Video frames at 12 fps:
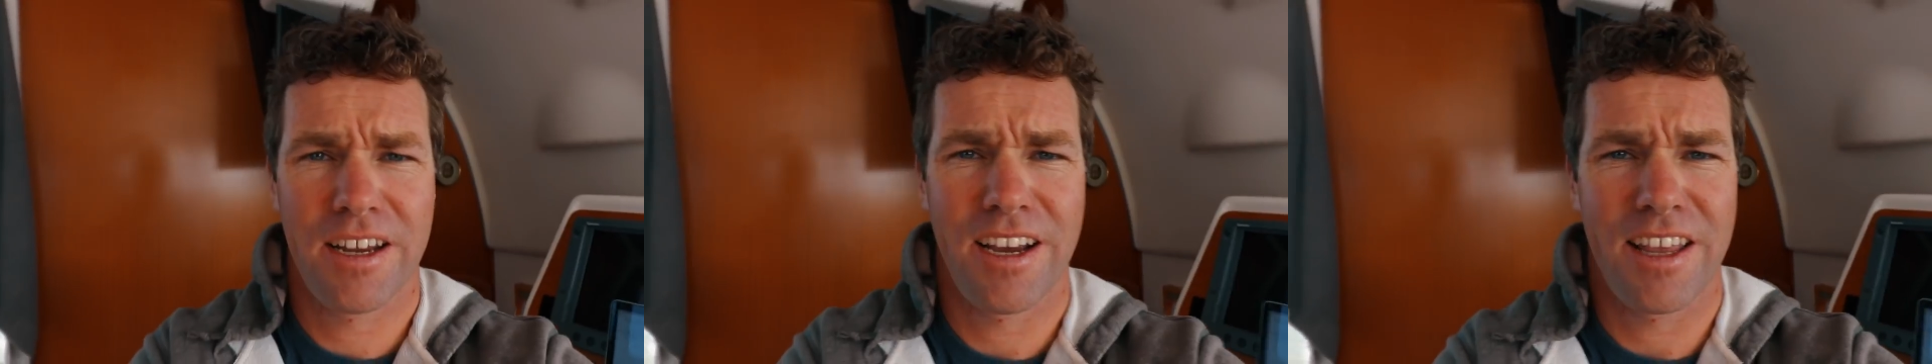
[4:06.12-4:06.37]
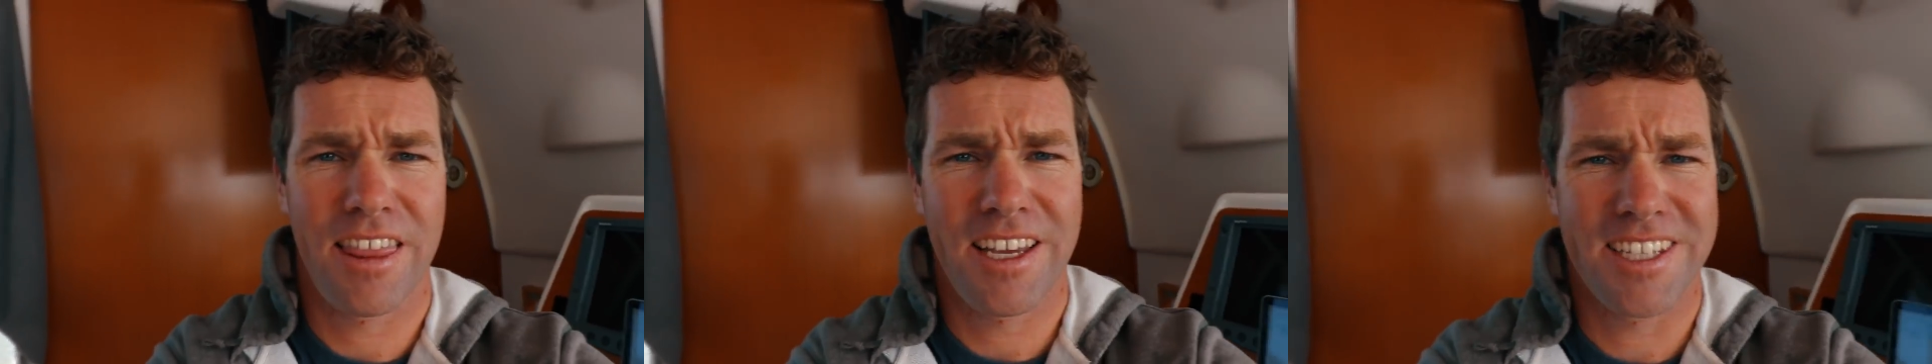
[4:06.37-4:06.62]

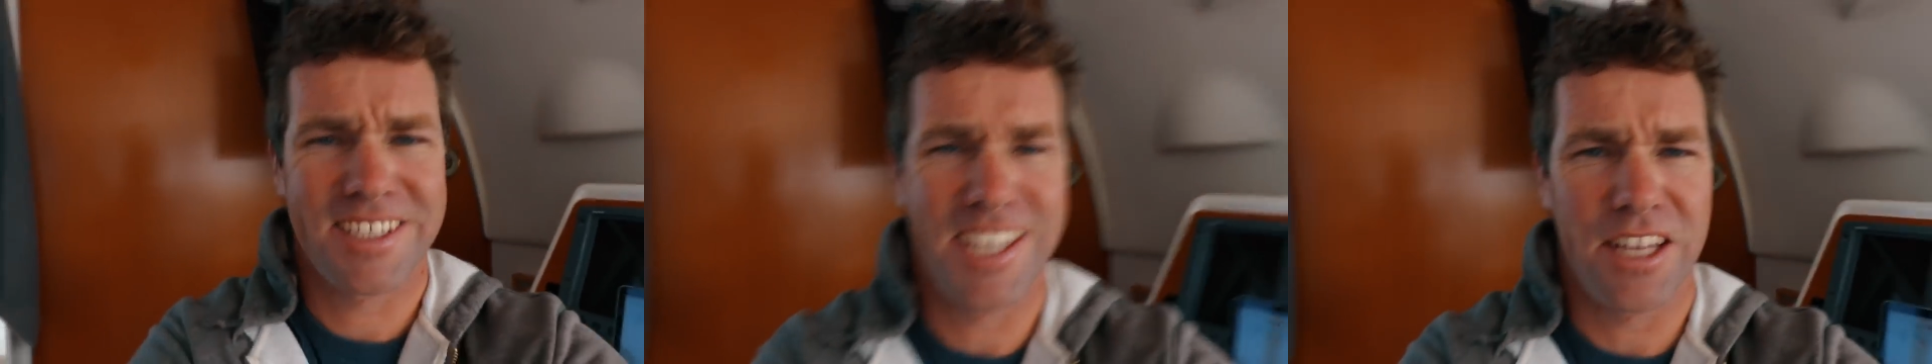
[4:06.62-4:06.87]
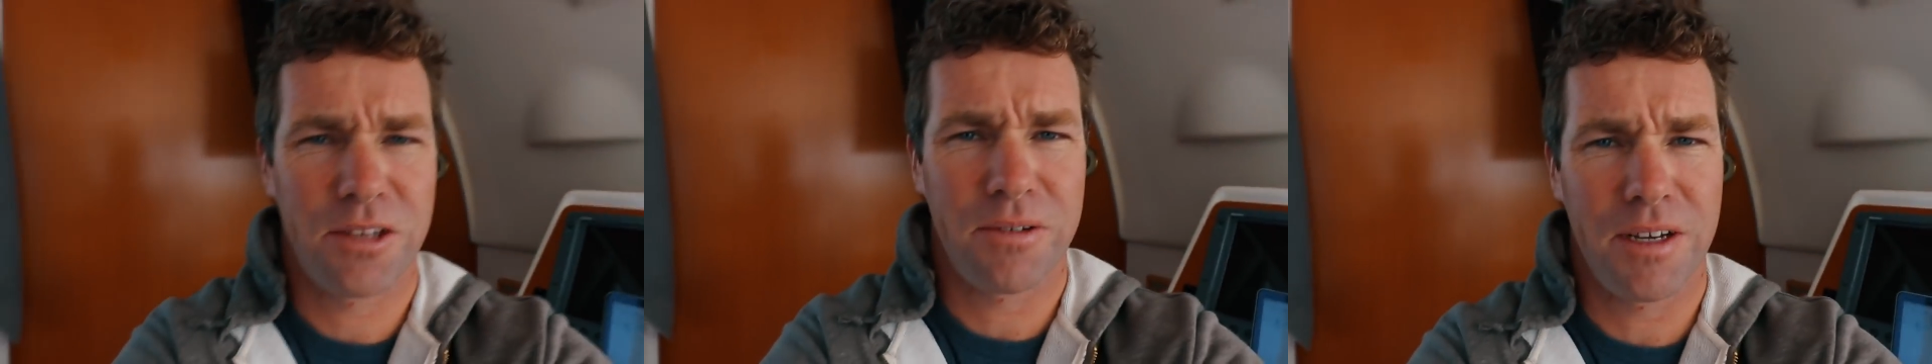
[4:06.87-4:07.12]
I think it's
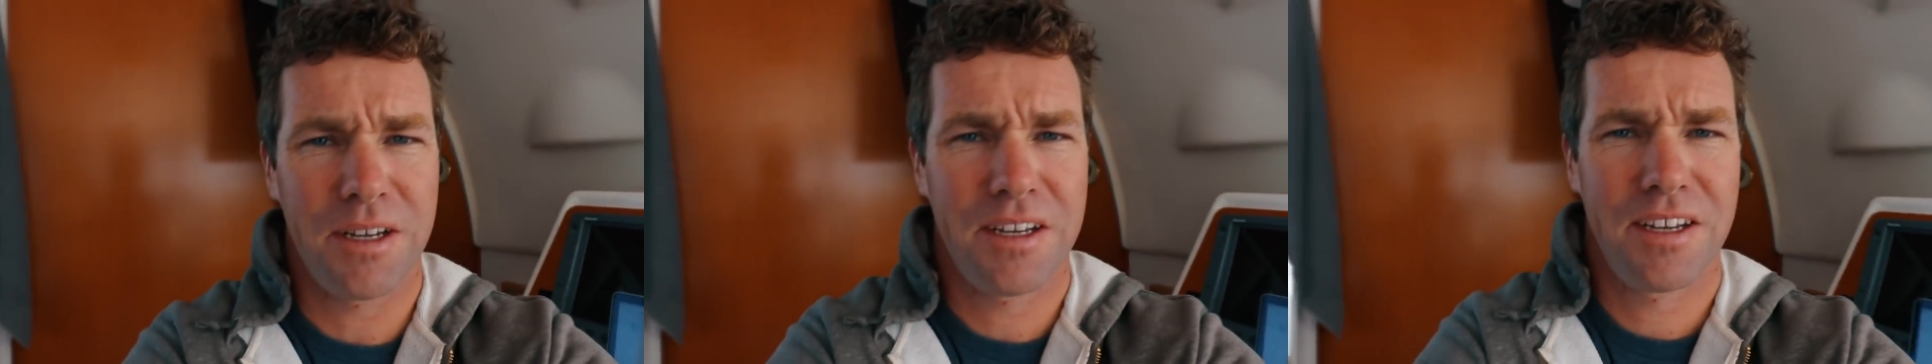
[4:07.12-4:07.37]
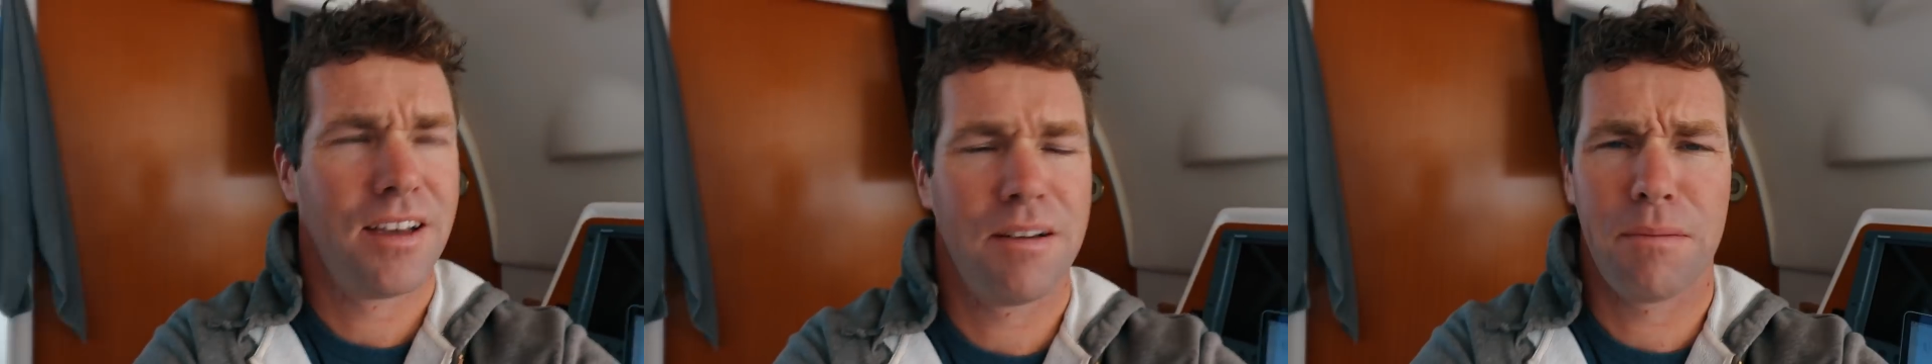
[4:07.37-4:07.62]
day
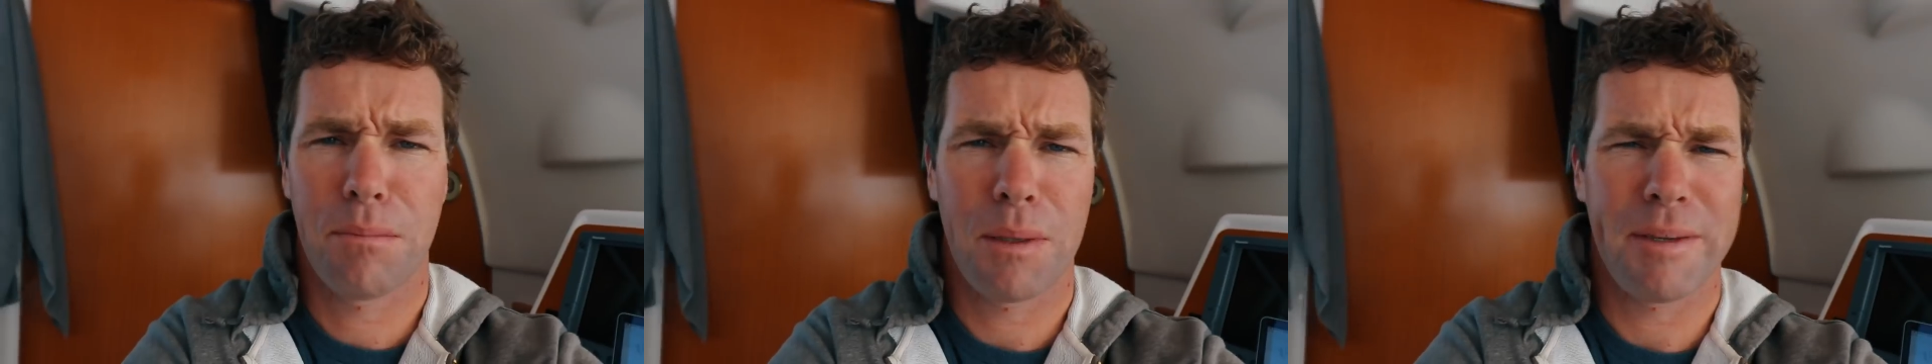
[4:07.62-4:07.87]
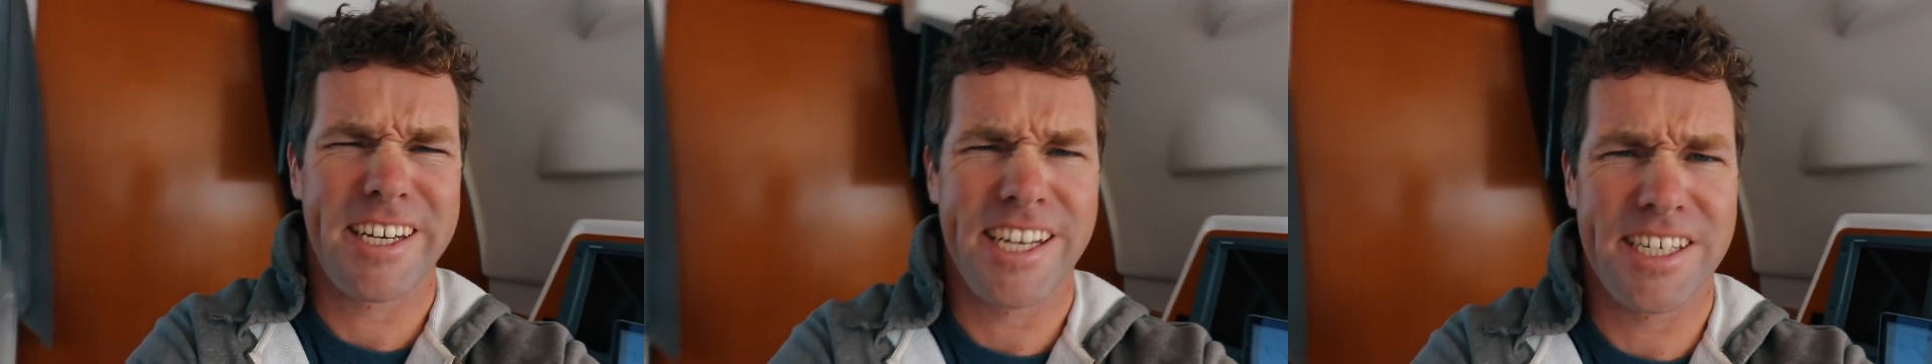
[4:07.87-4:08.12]
three.
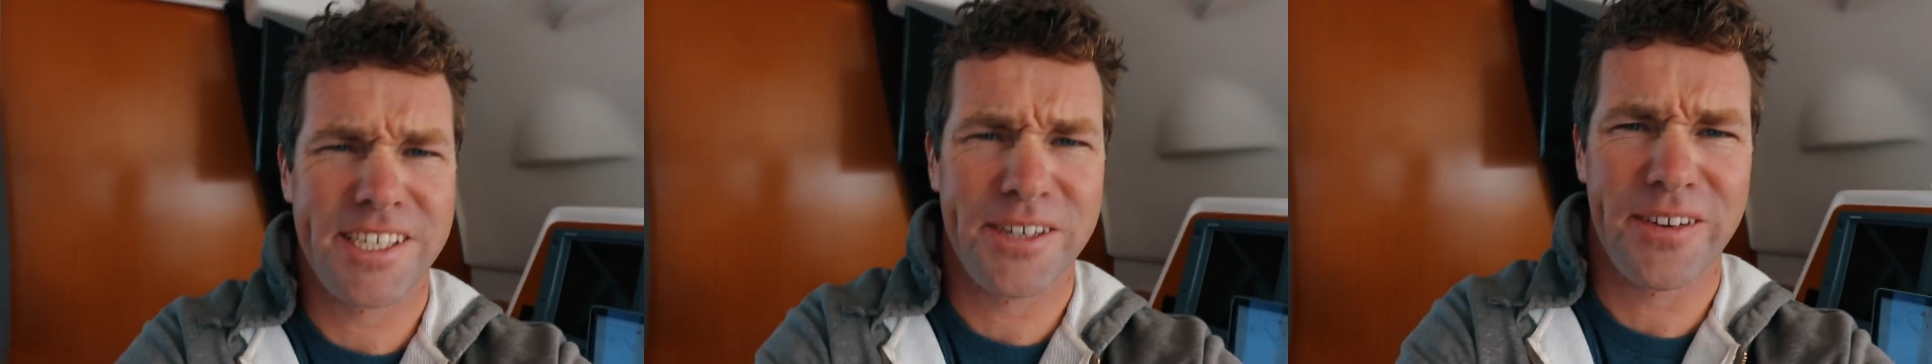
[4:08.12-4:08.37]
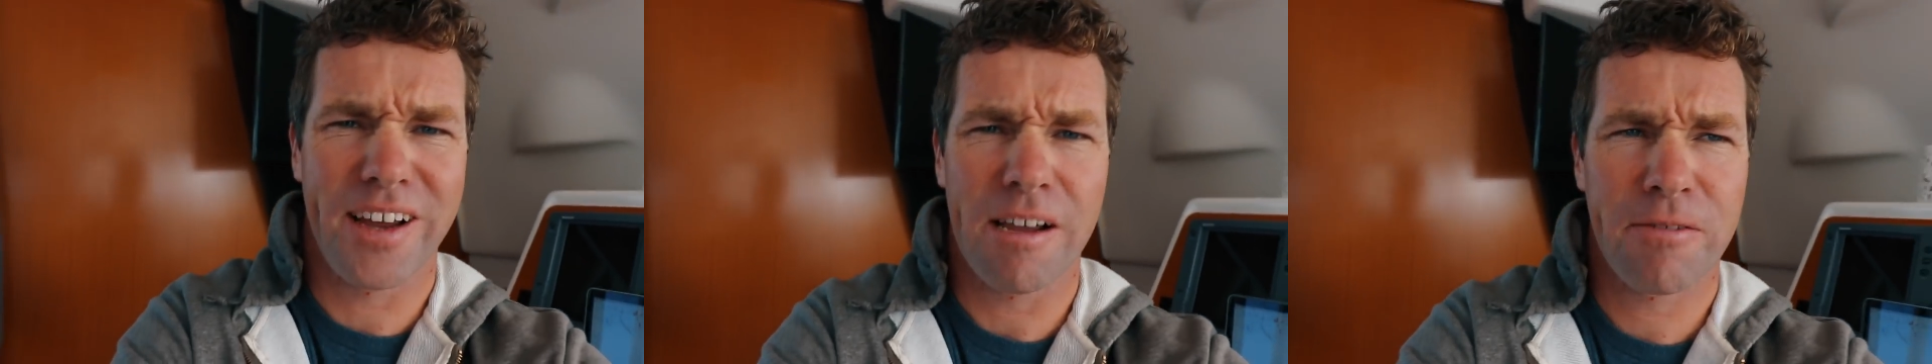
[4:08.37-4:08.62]
Maybe day
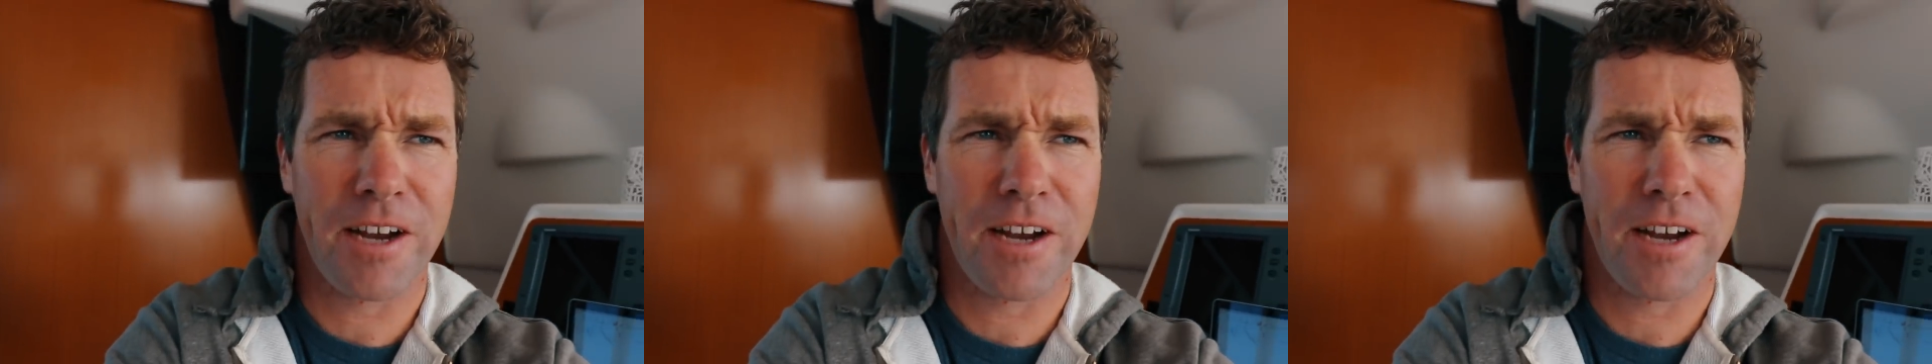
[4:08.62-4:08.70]
two, I